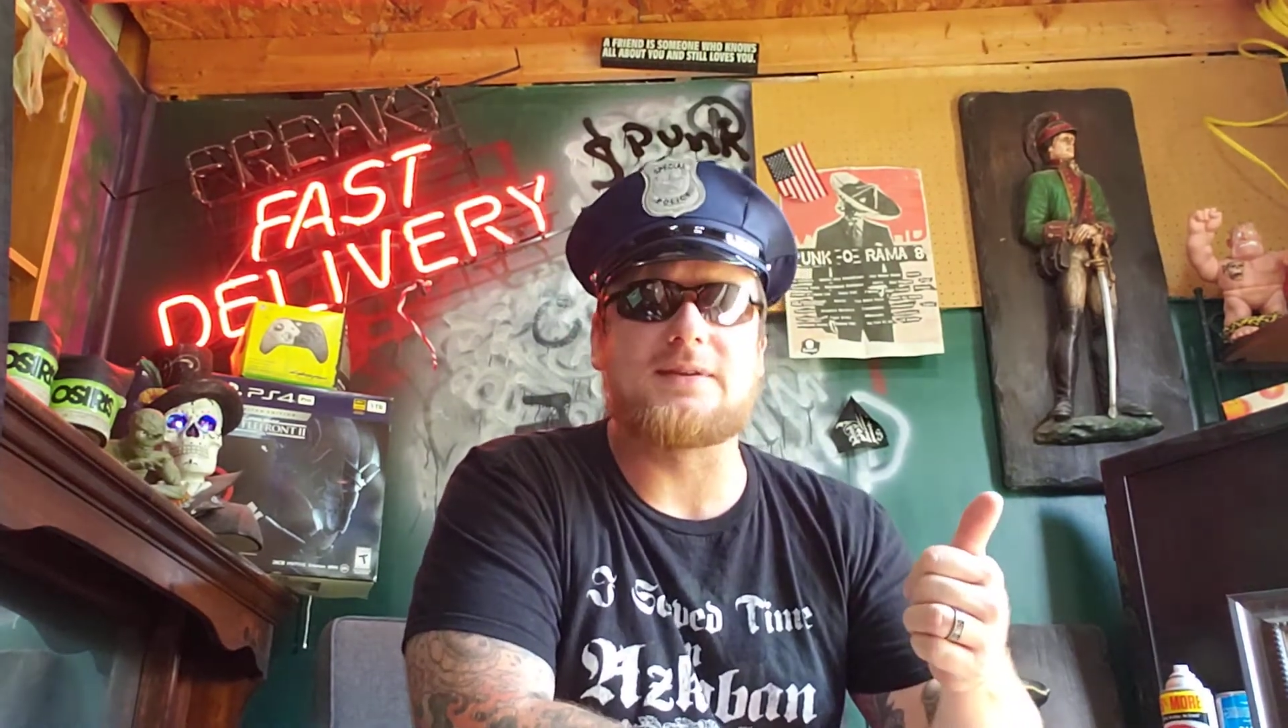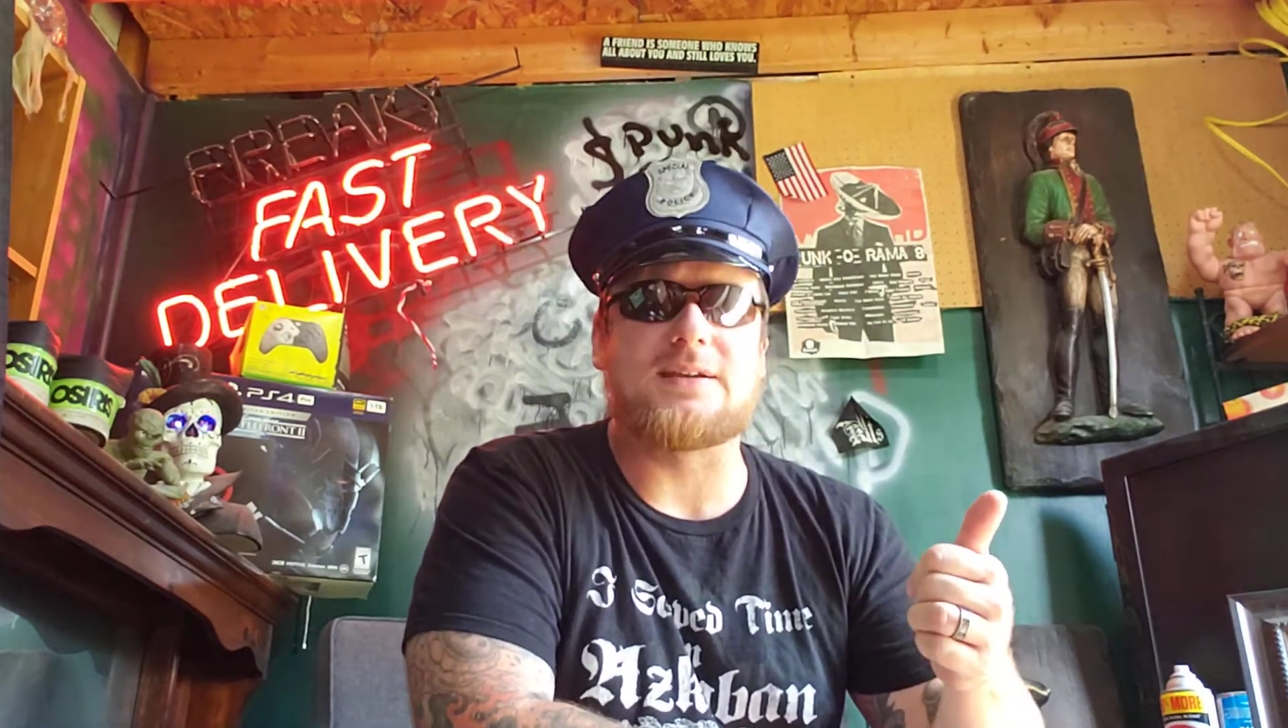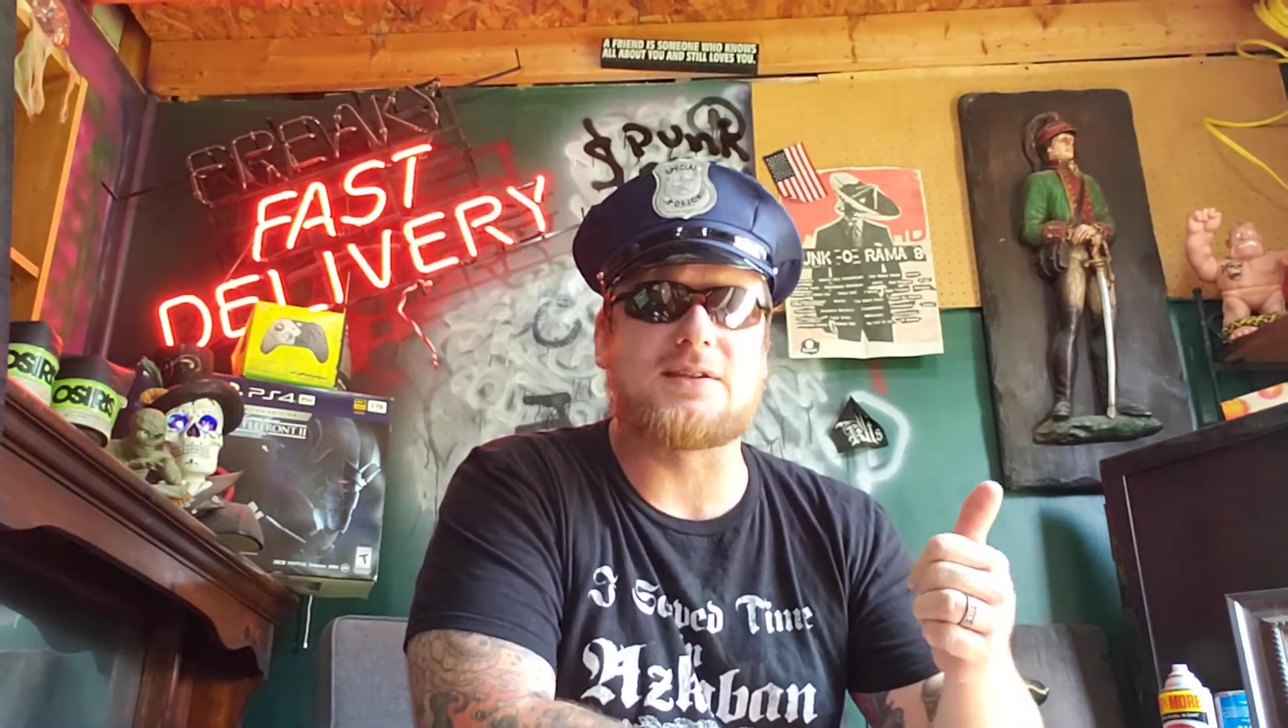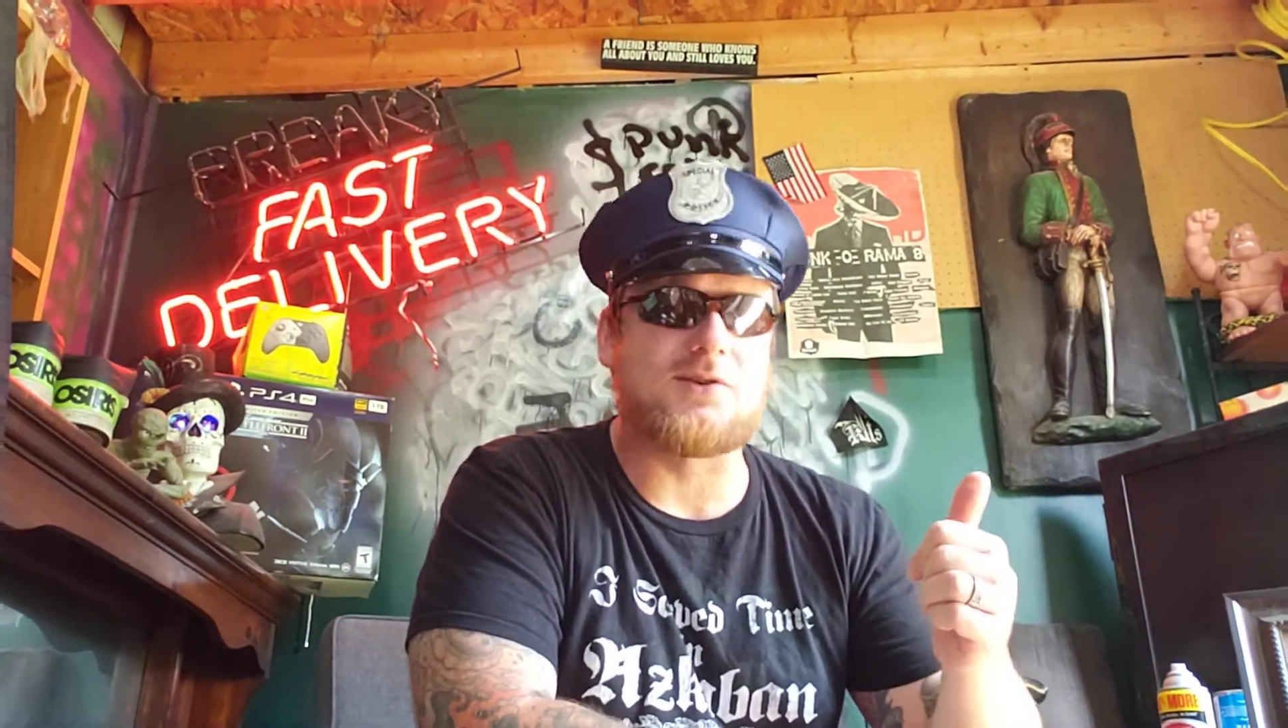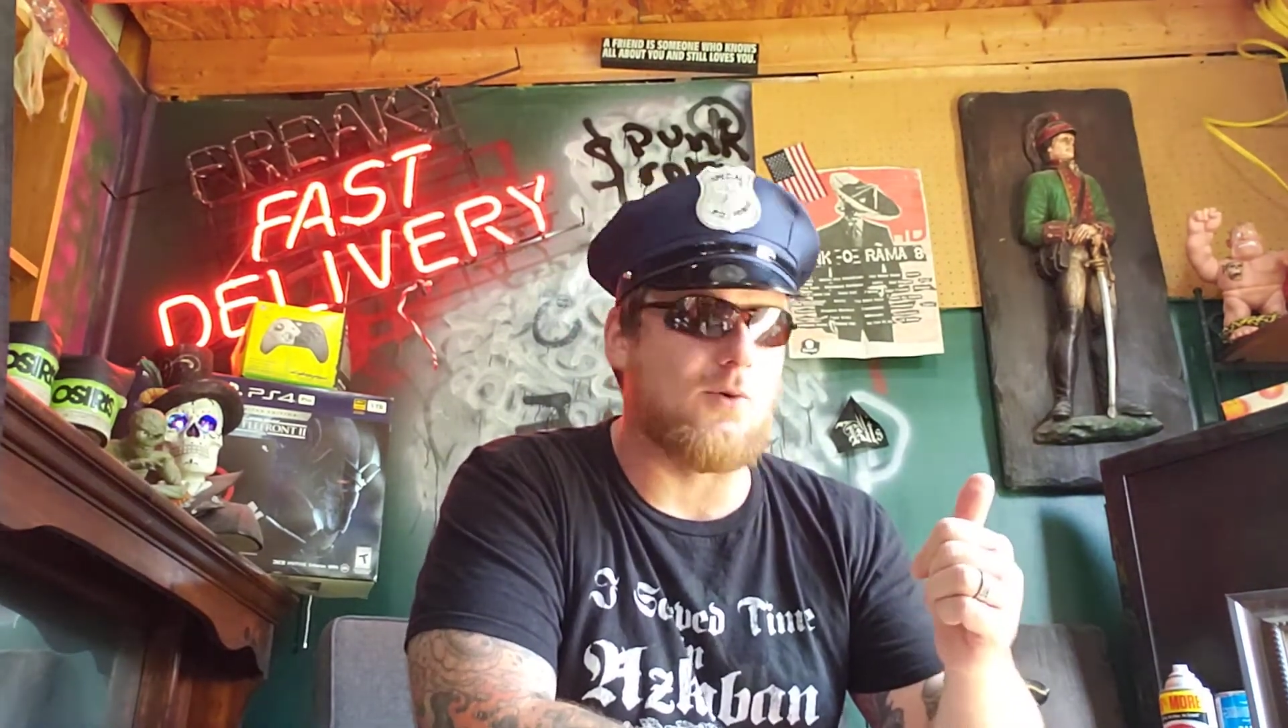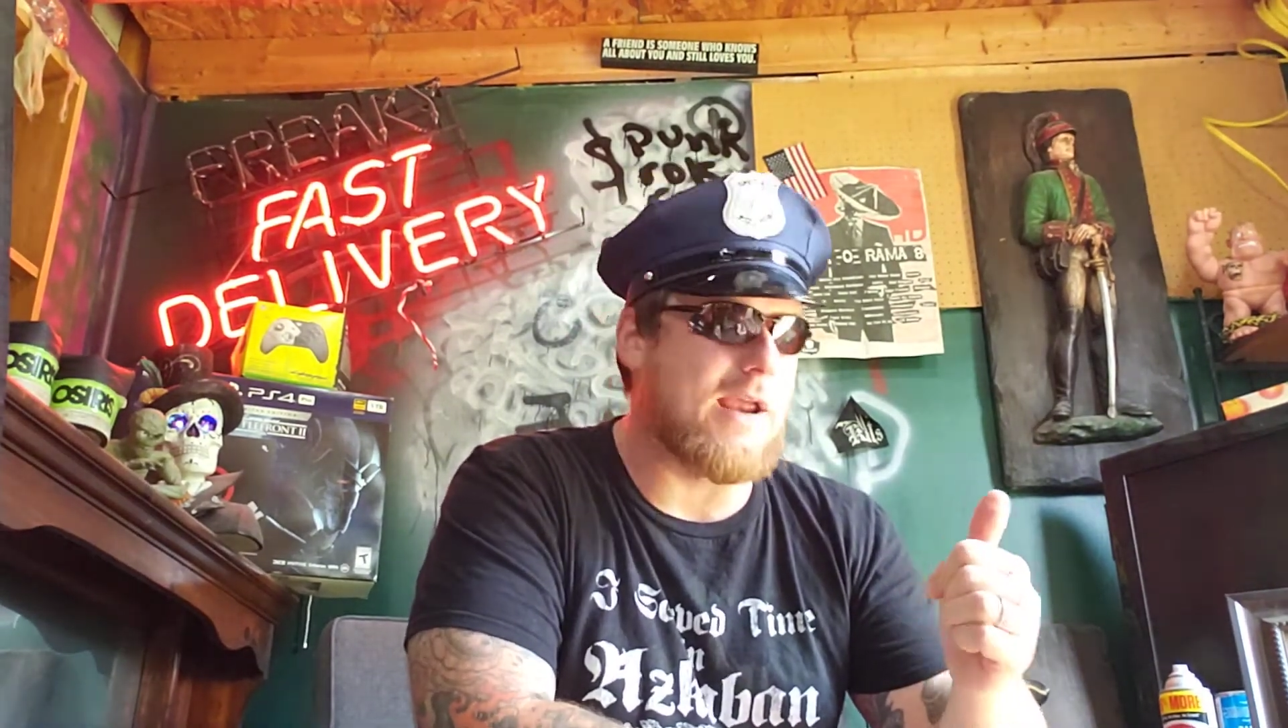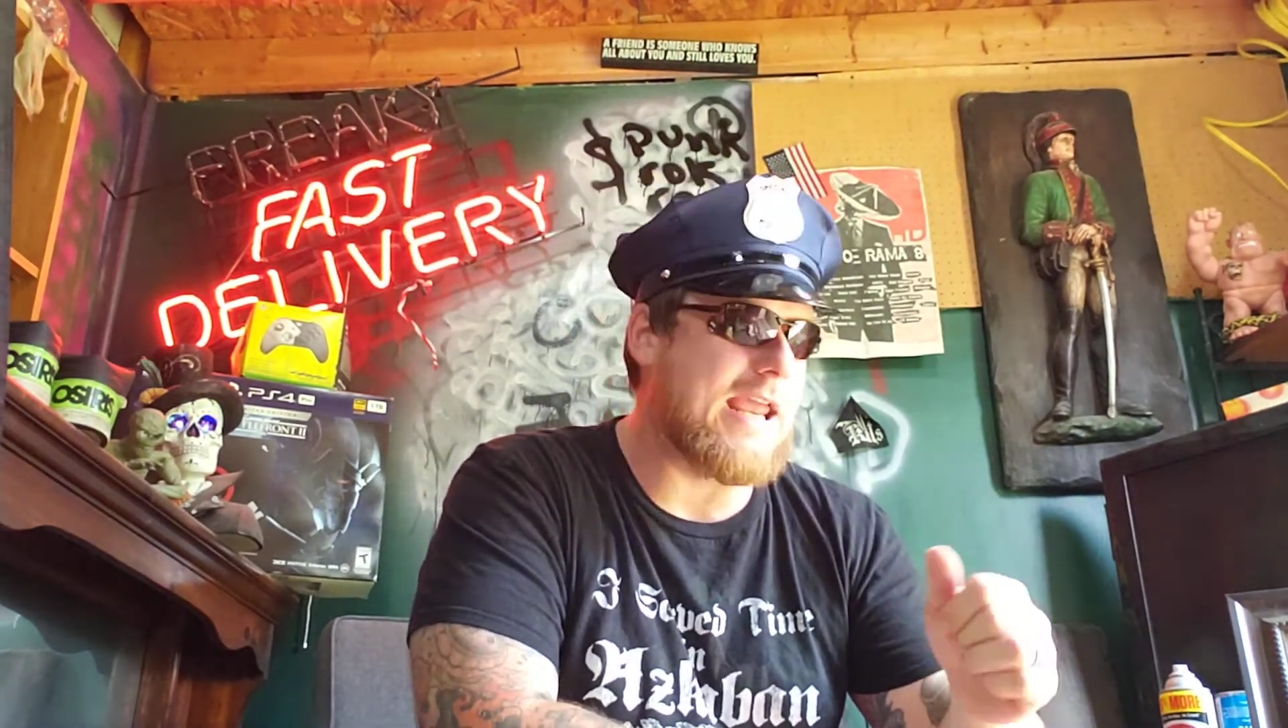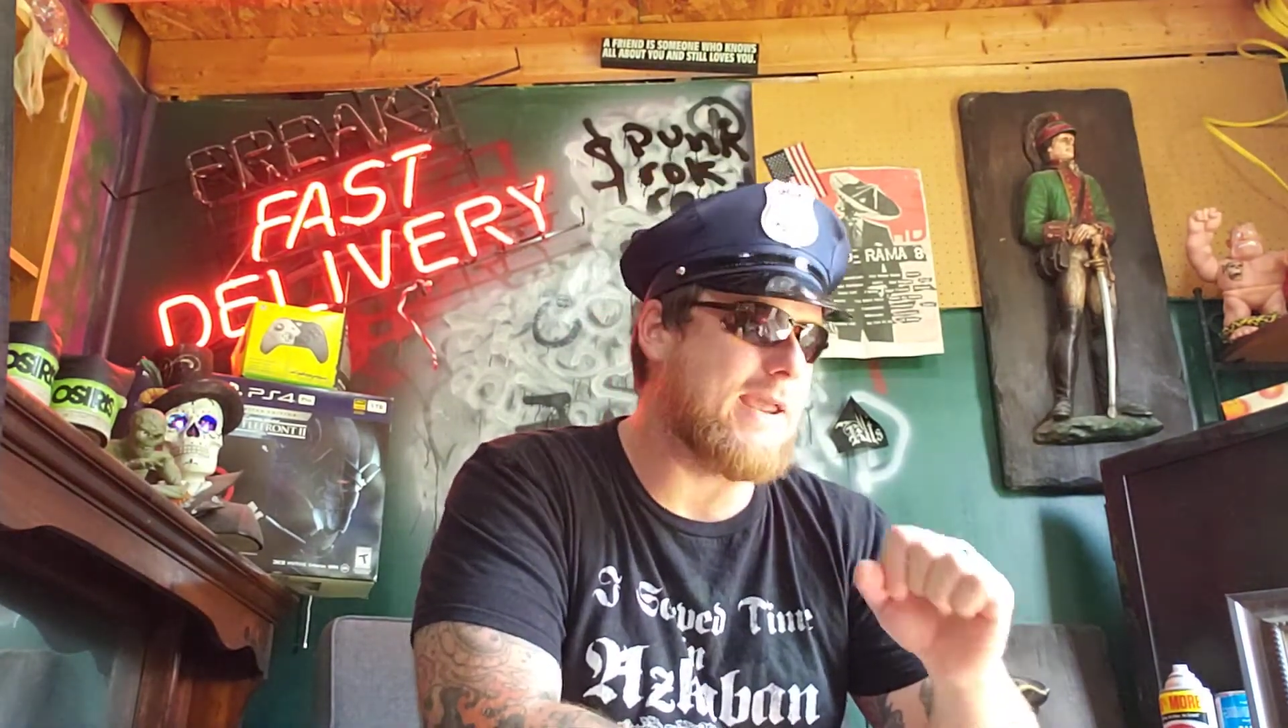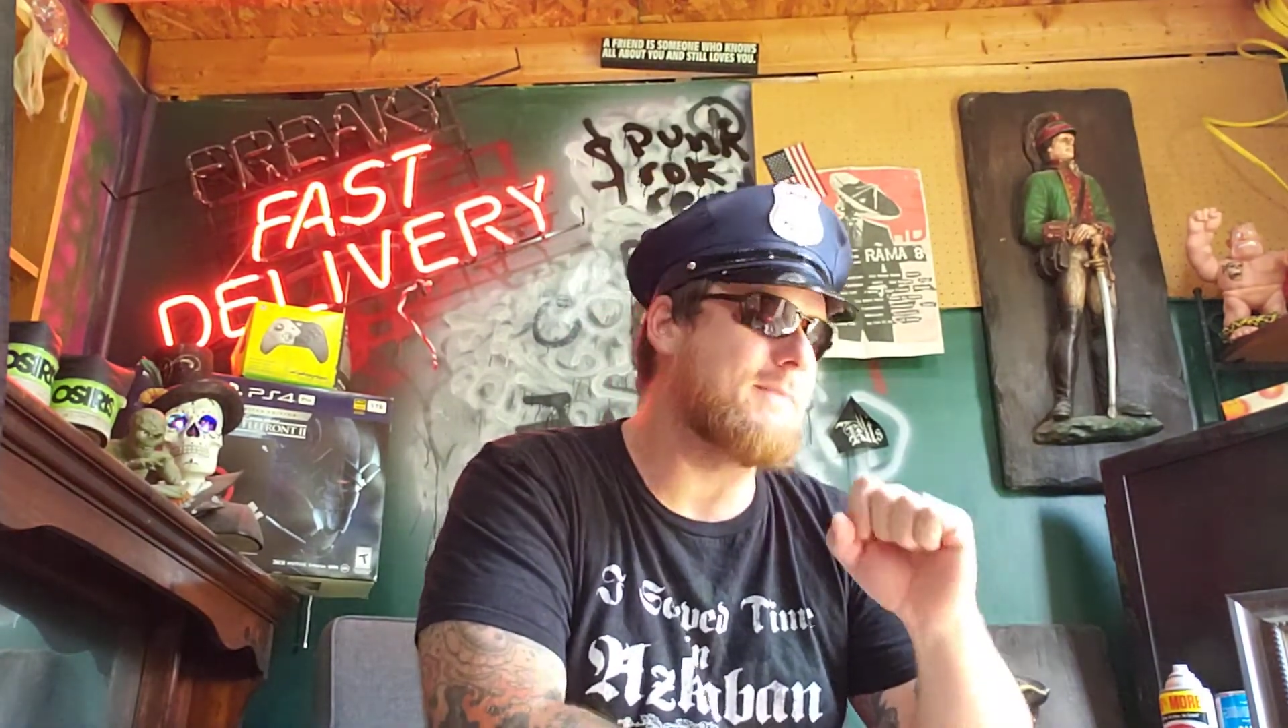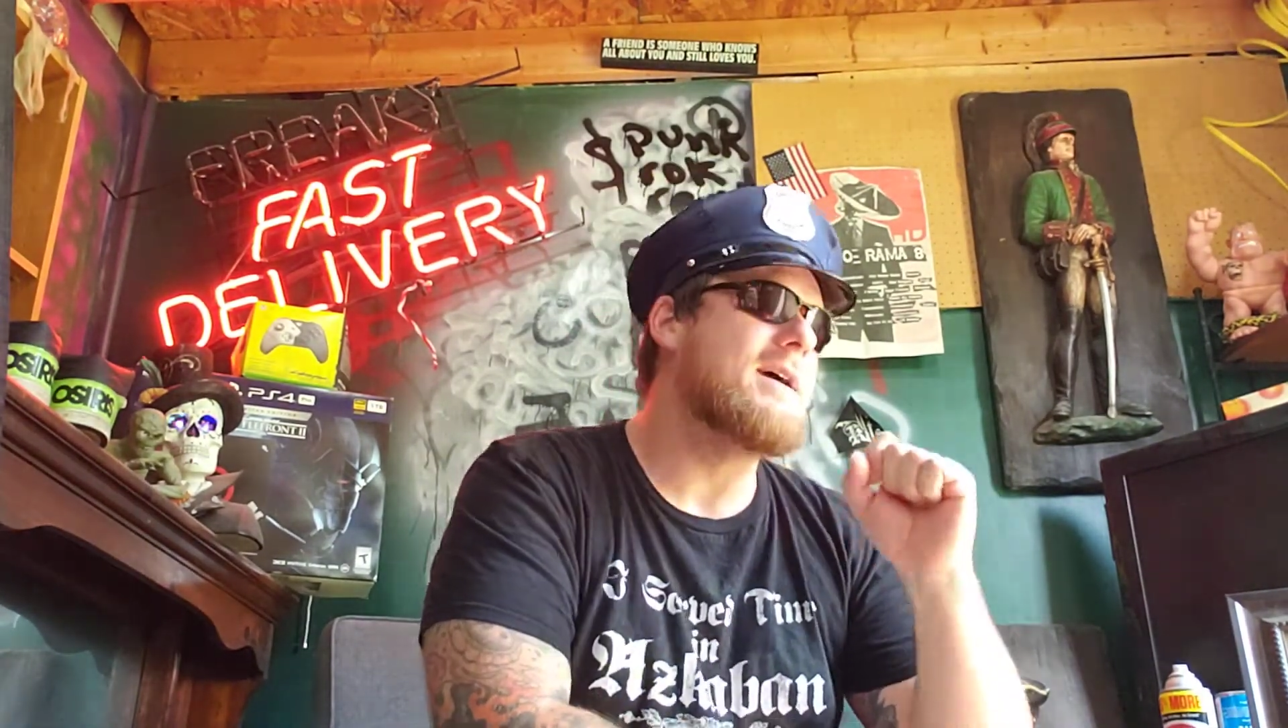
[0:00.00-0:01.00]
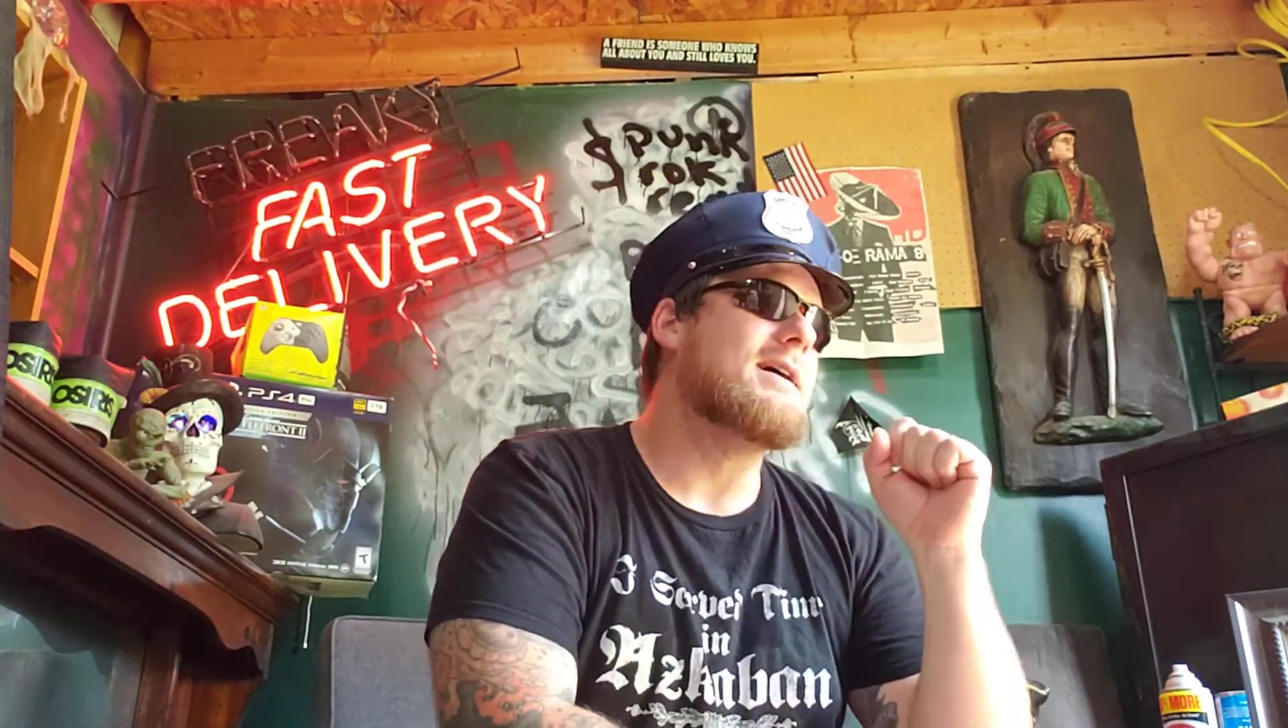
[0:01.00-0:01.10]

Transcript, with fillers: extreme,